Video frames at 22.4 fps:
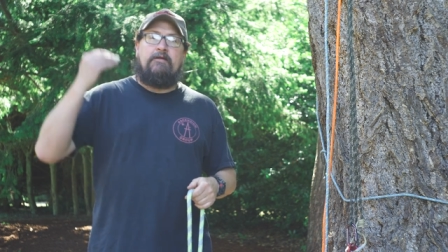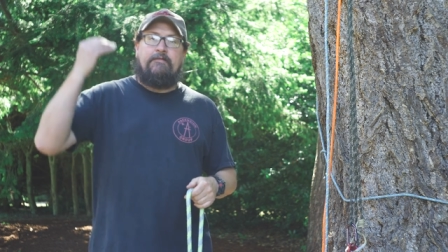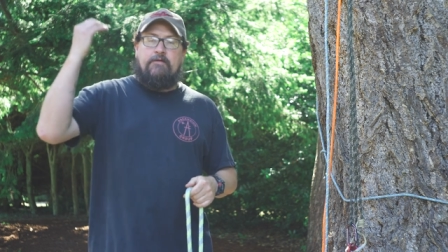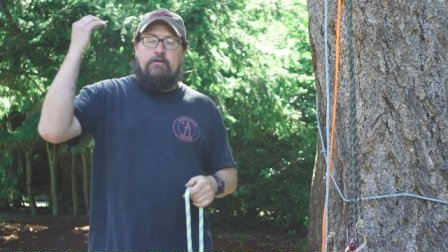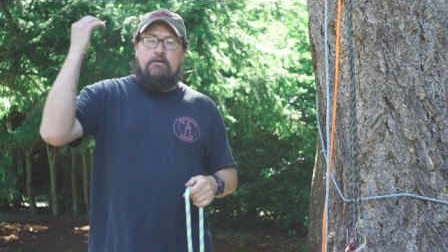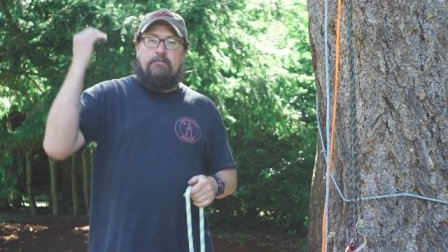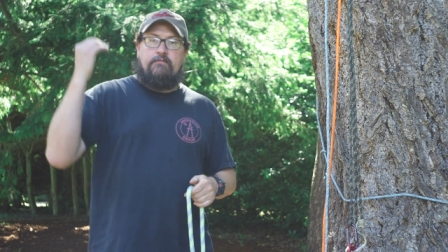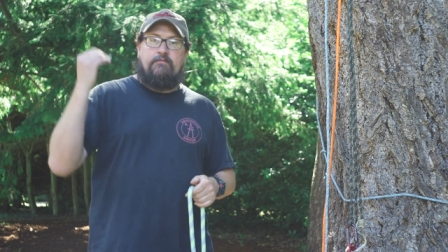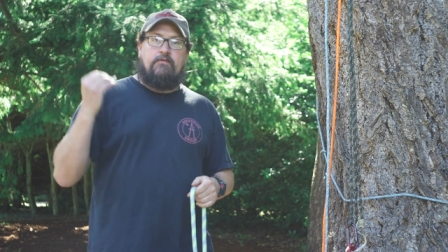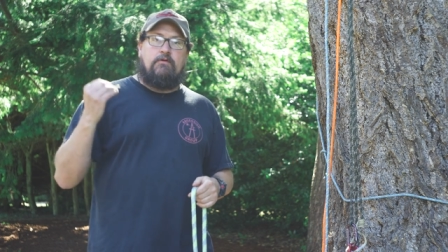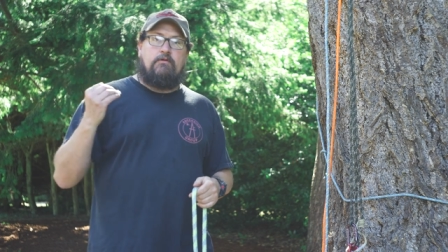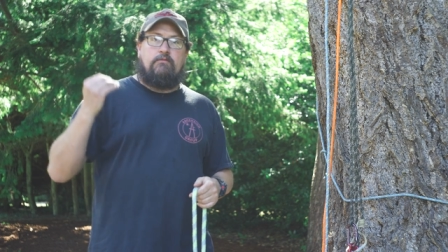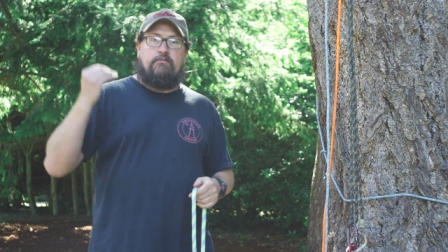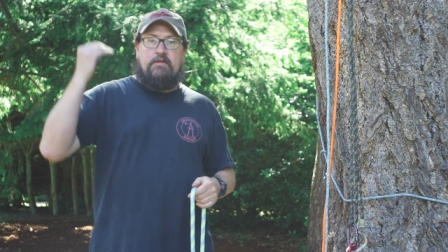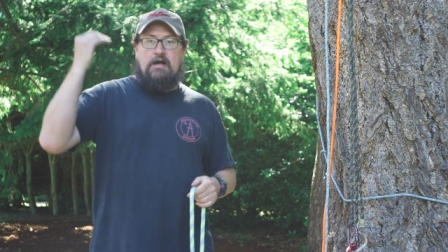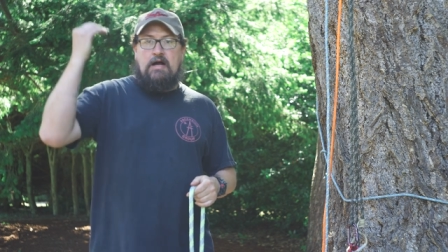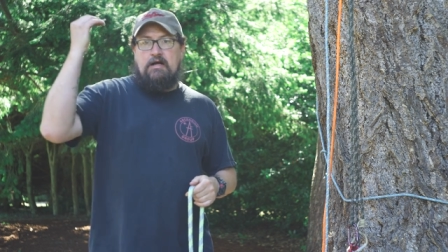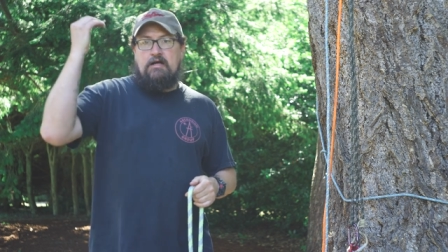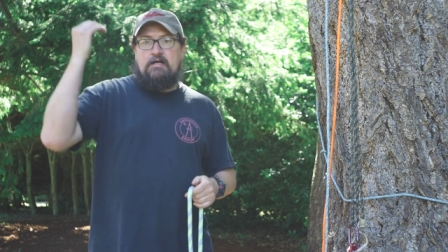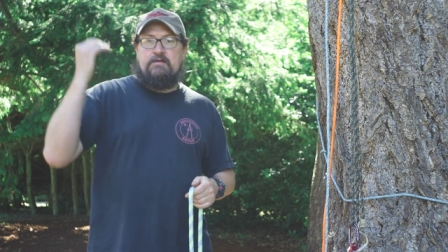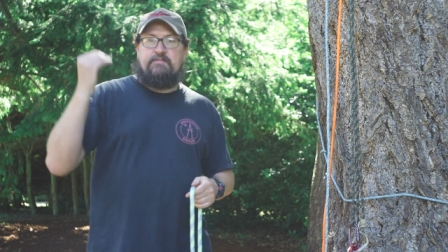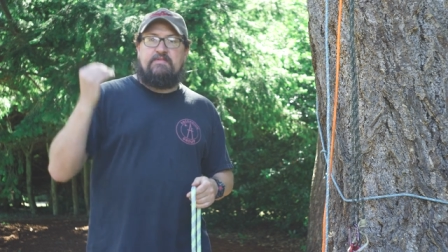they're, they're
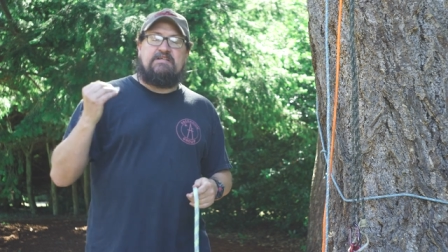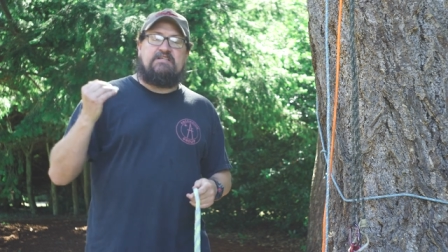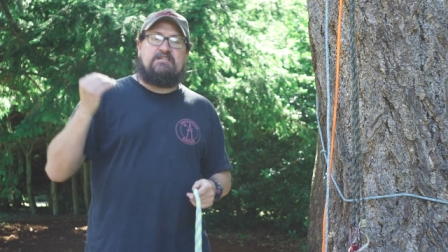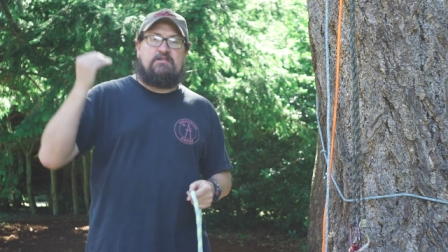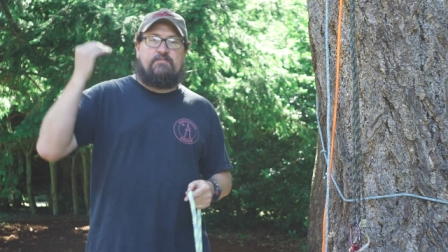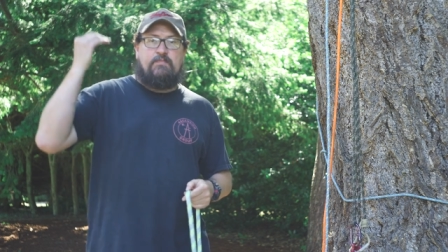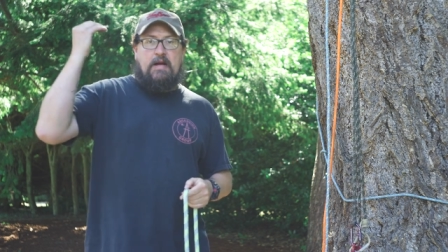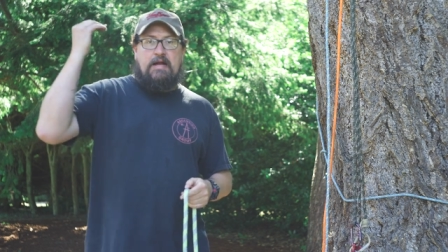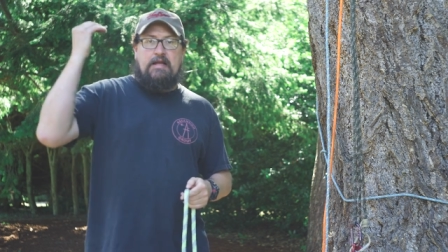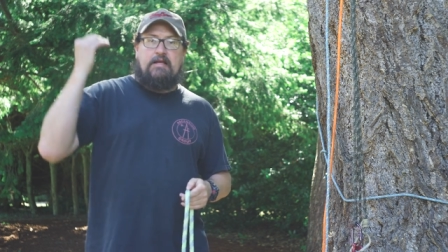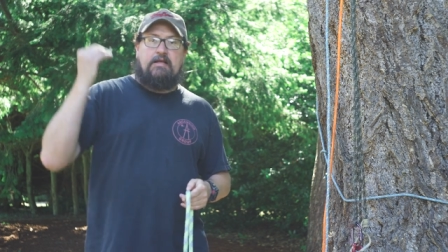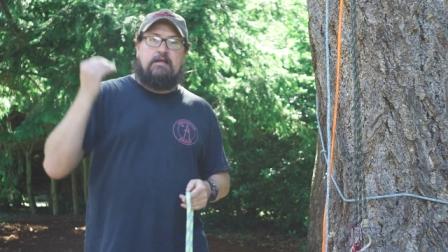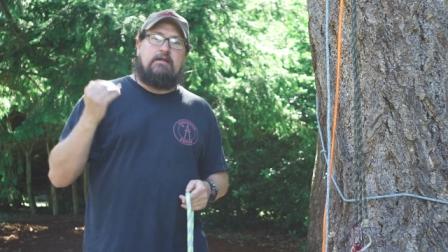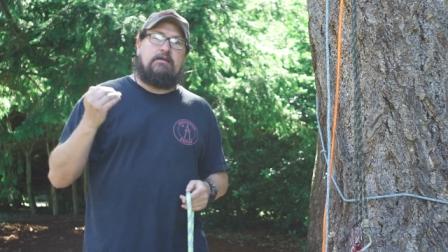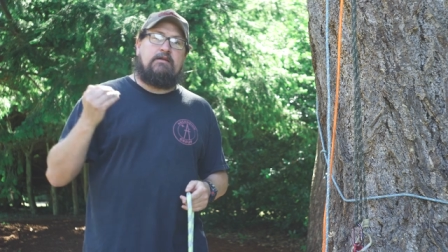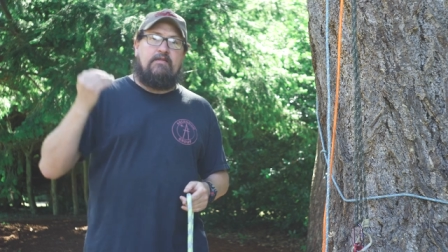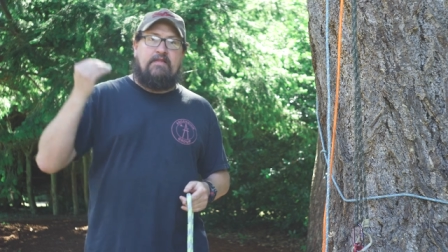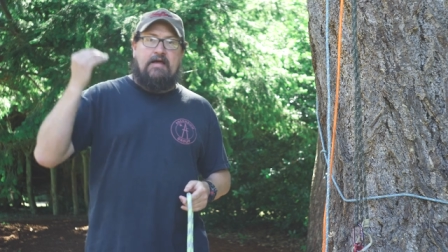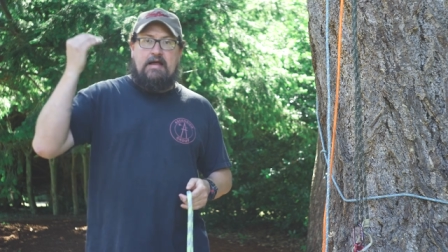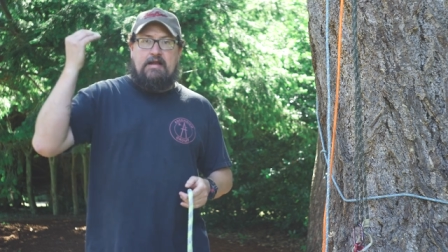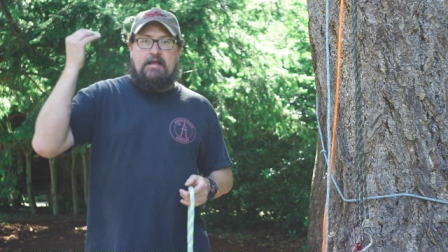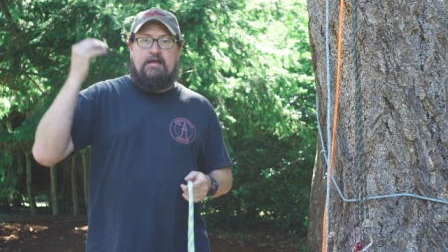not going to be spiking
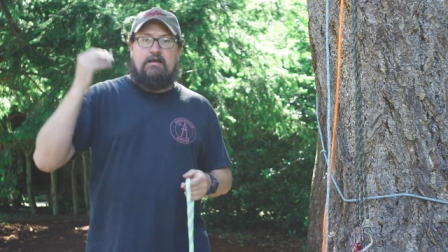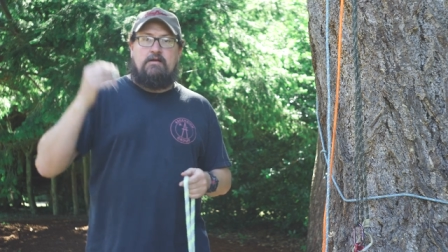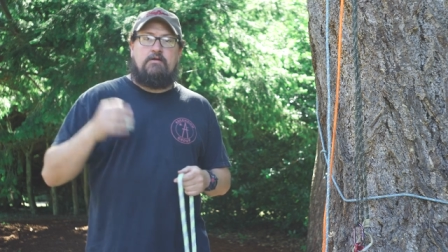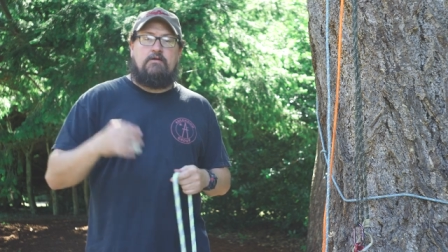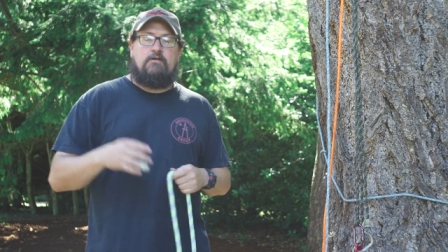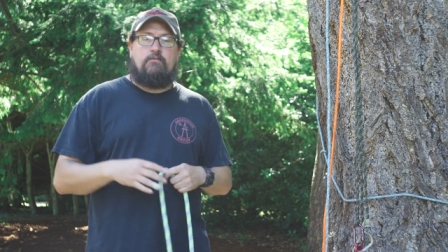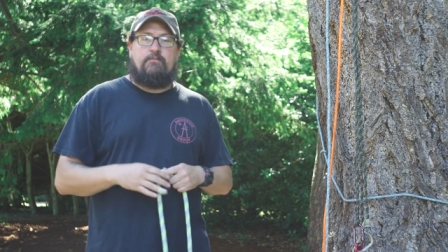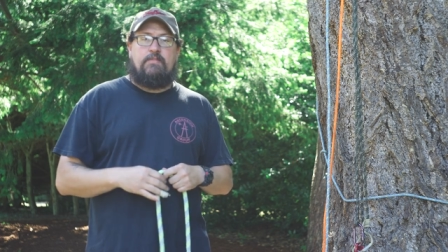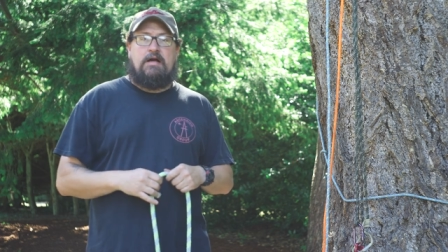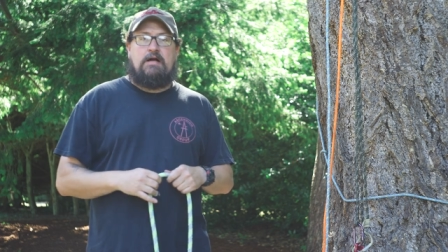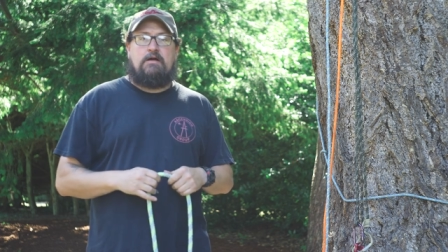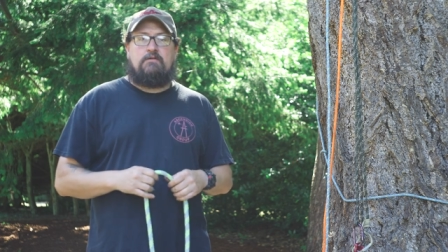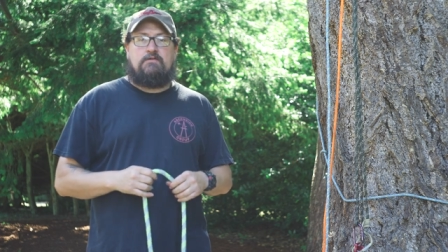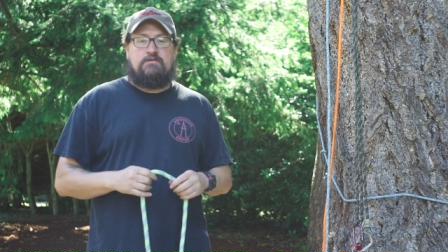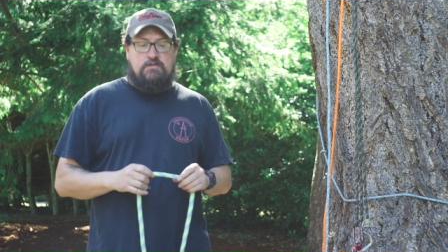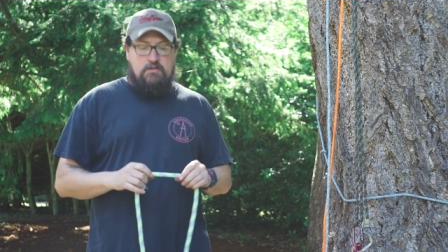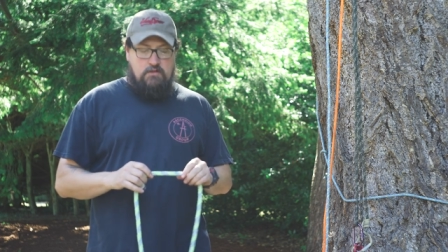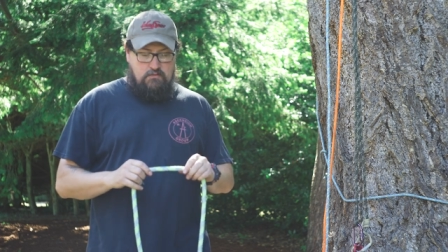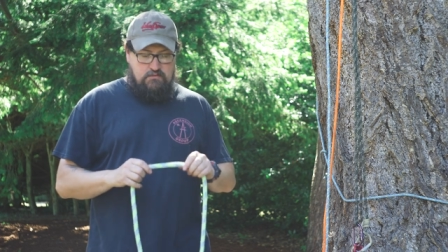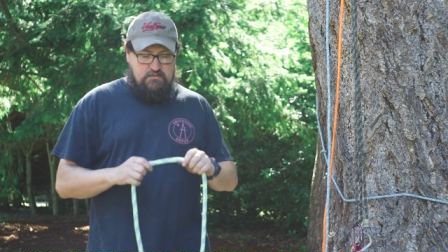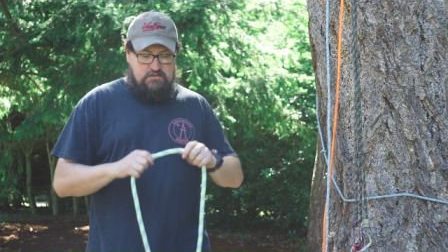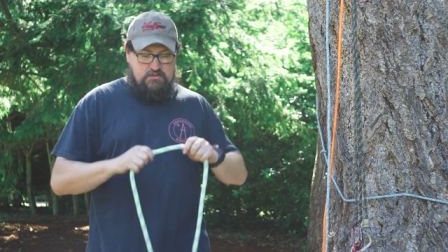into that 800 pound
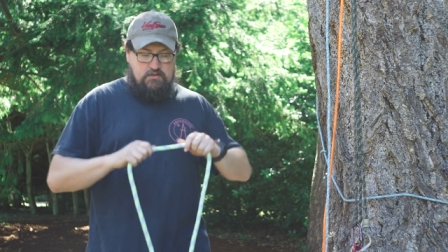zone.